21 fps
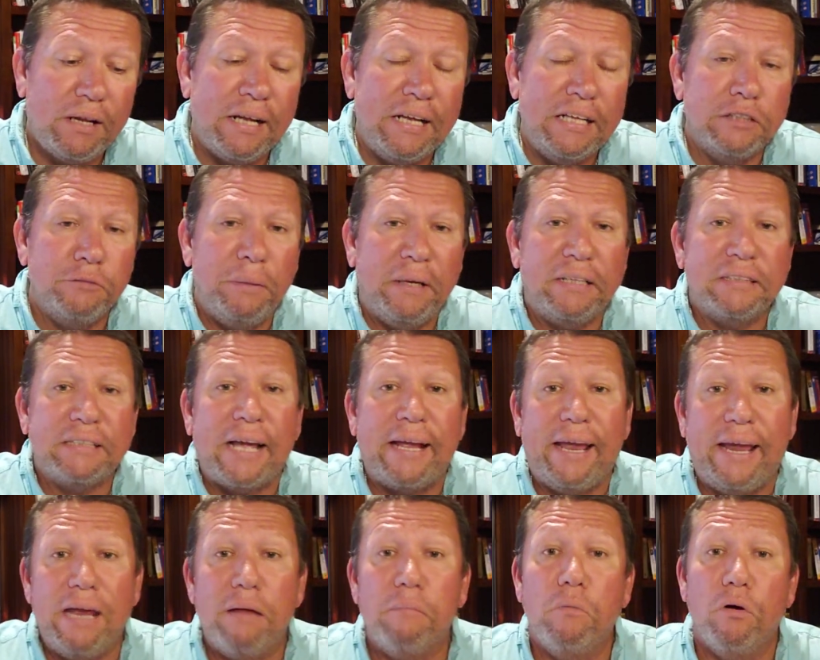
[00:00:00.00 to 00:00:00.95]
is because I
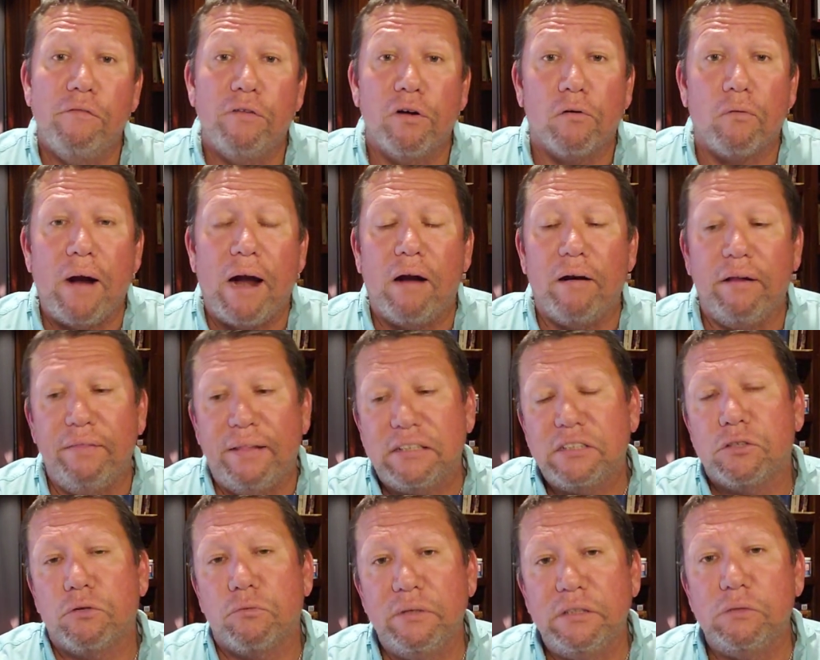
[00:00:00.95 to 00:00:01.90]
can move it around. And
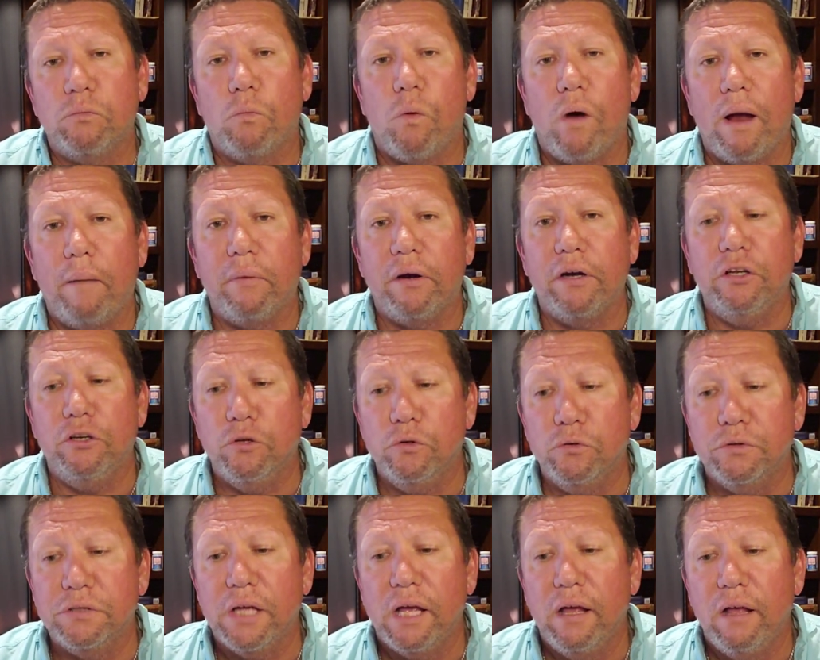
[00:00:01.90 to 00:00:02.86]
that's the reason why I'm going to
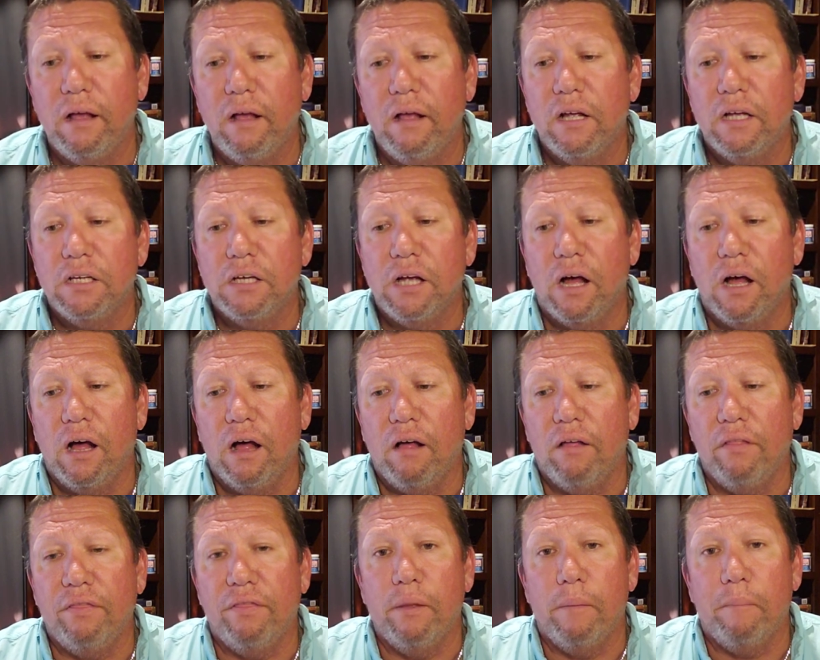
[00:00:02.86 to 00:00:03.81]
use
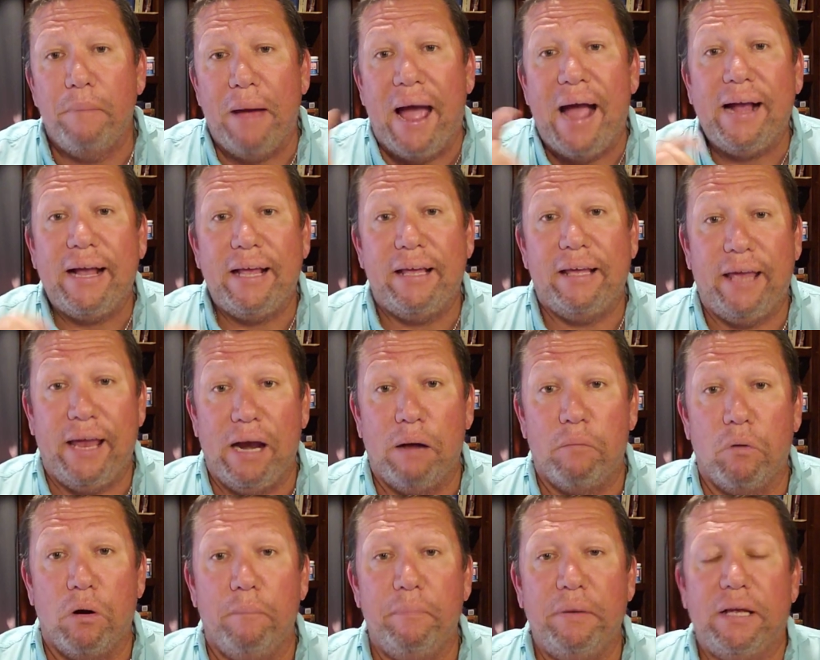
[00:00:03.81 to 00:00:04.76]
the back
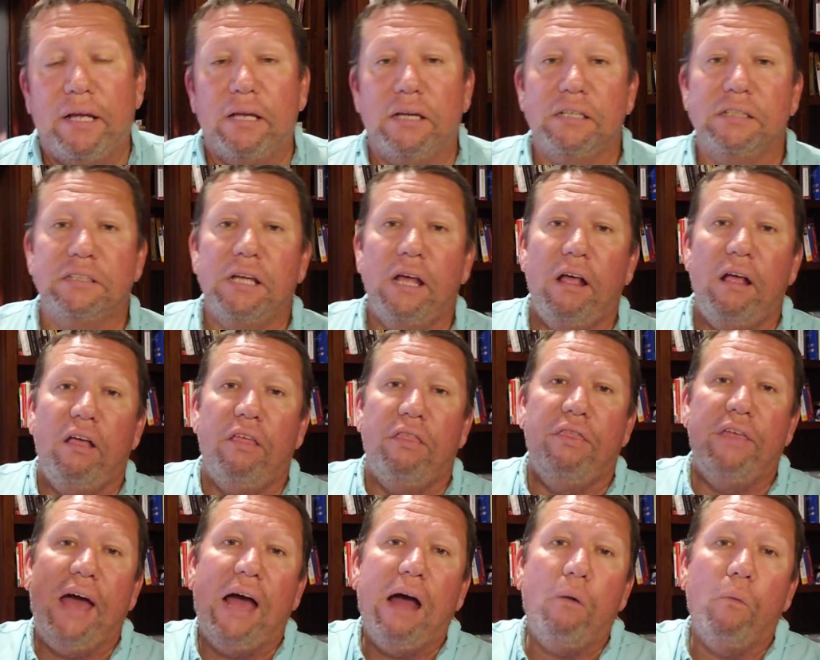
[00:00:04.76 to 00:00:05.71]
camera, because
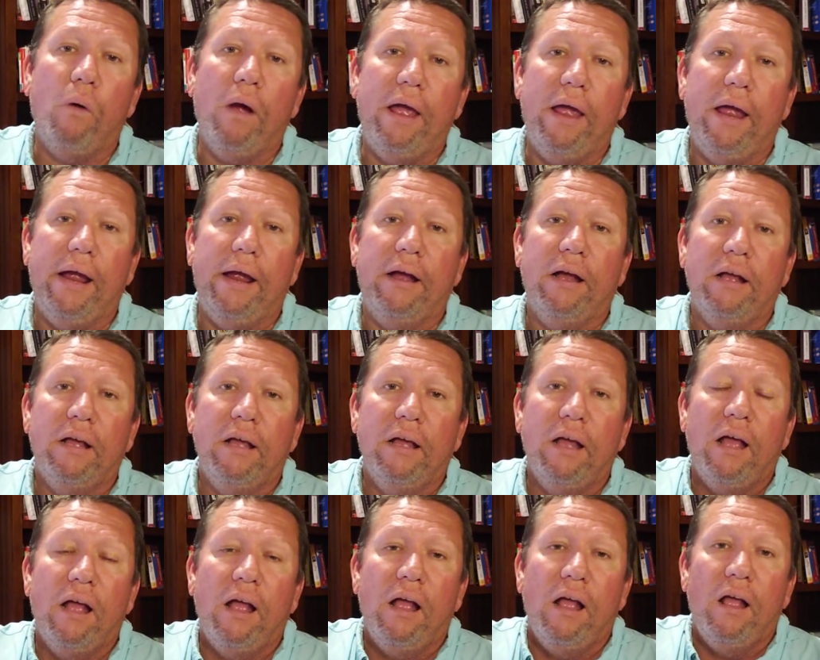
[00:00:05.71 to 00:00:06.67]
that way
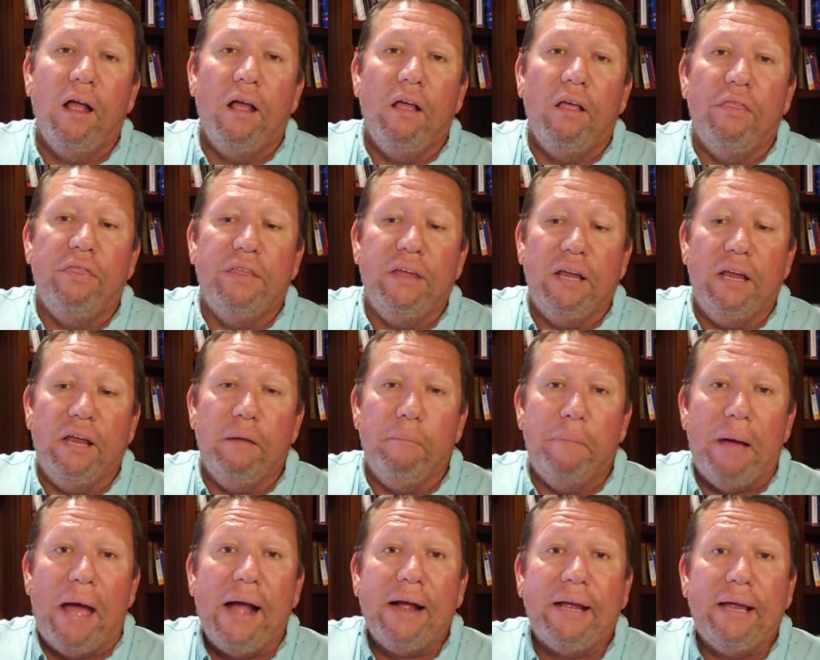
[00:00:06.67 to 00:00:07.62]
the
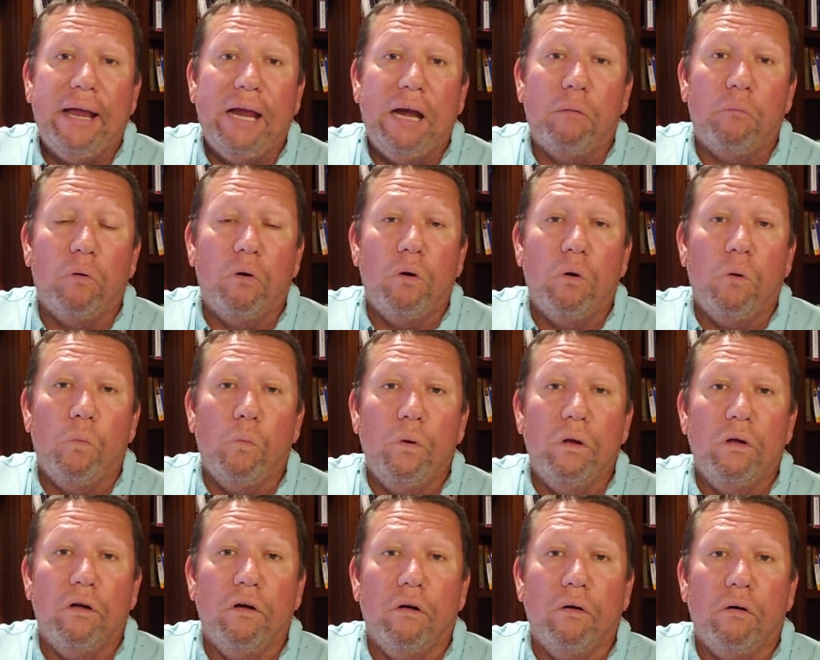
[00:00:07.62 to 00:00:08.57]
back camera
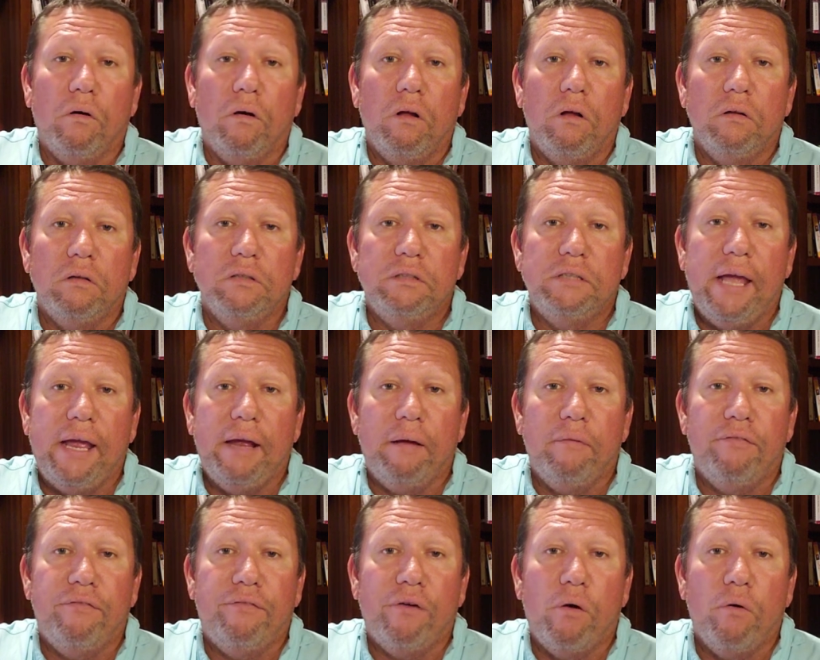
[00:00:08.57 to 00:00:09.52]
will take
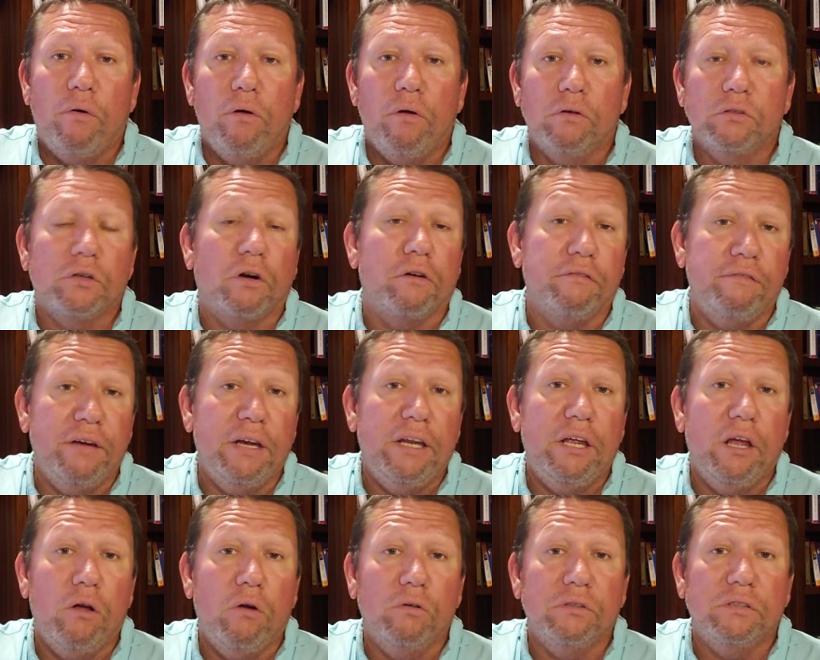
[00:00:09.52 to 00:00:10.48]
photos or
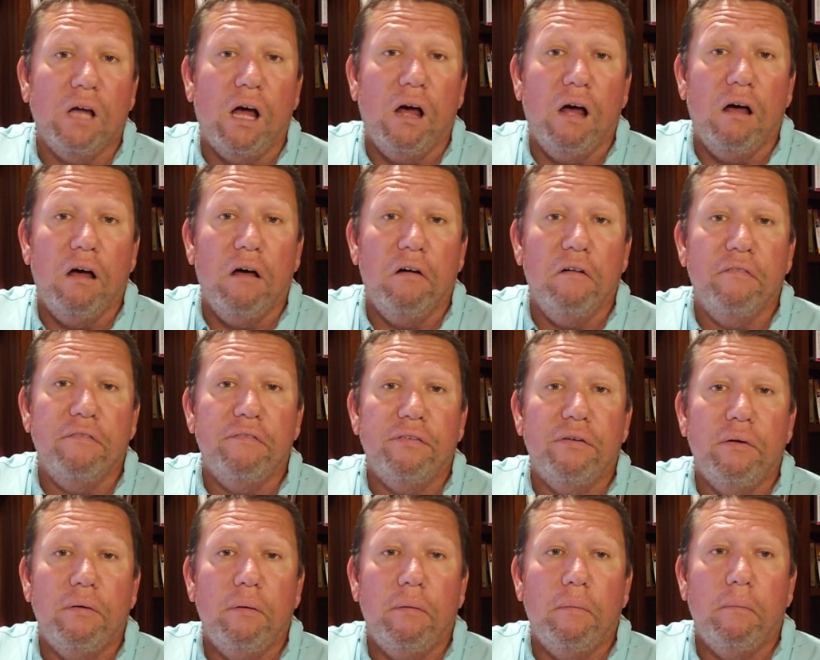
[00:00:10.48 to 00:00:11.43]
videos of
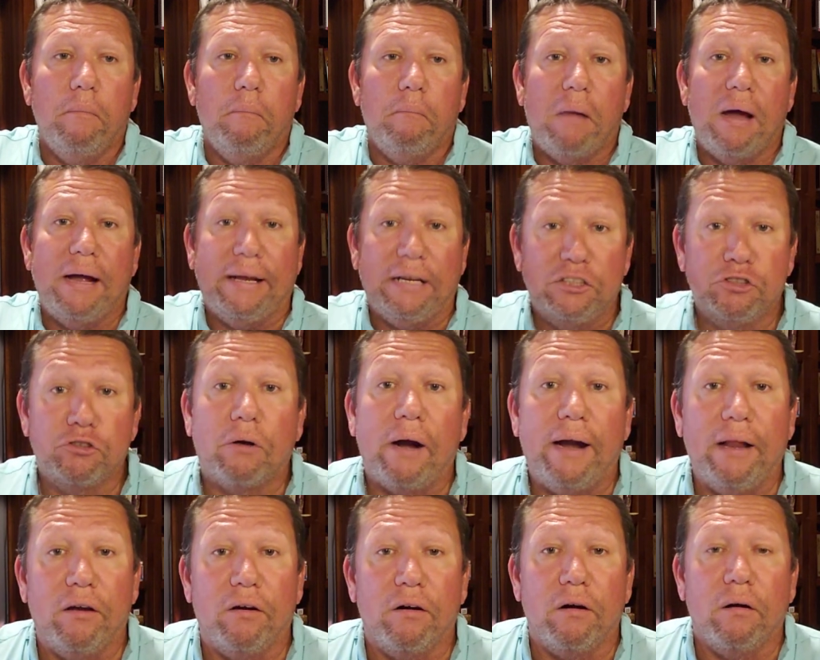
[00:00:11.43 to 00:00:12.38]
my
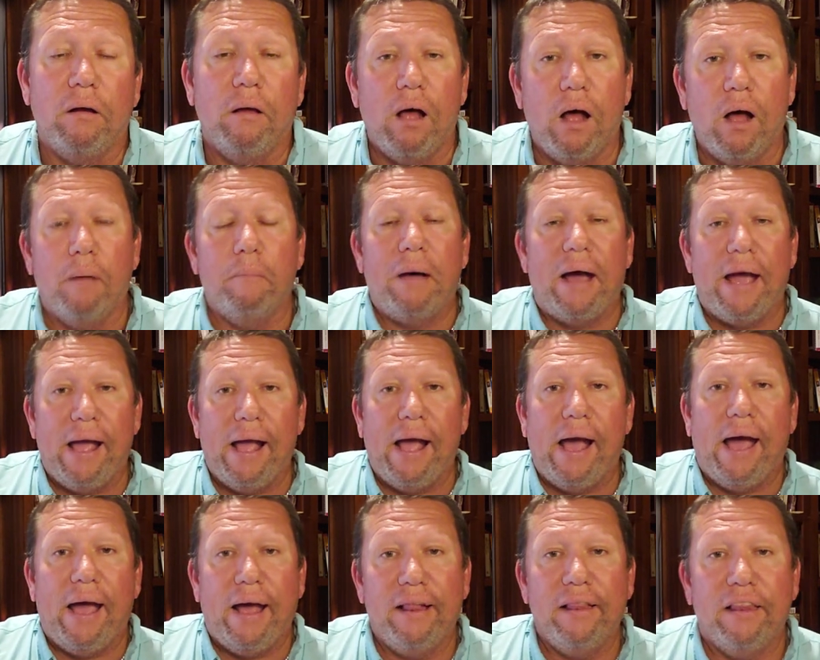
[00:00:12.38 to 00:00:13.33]
trailer.
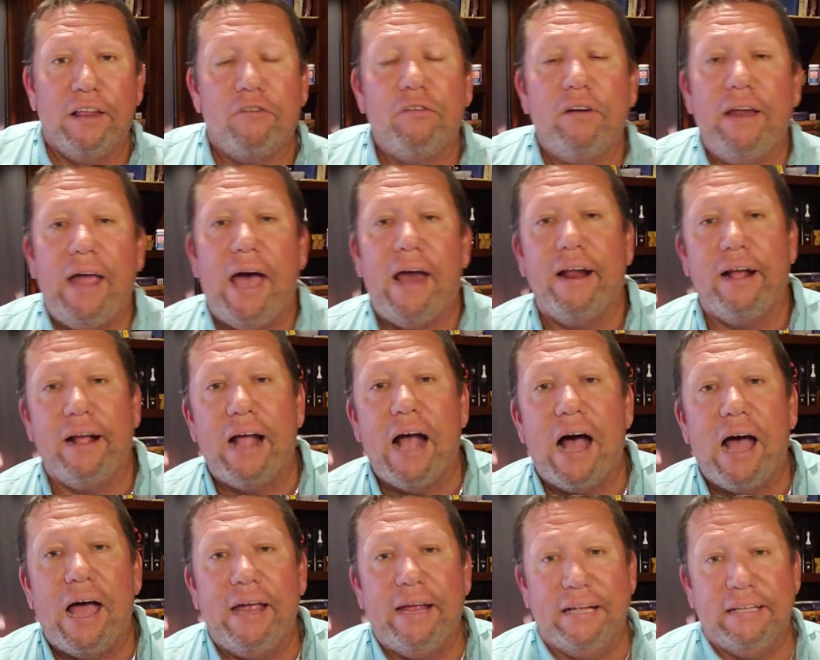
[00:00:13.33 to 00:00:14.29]
I literally had a
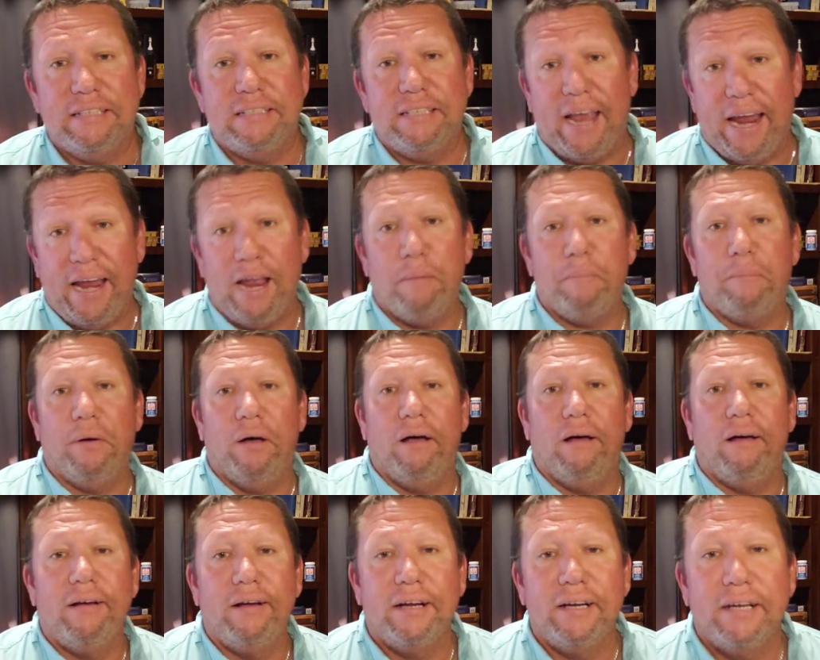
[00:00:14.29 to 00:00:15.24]
guy in Tampa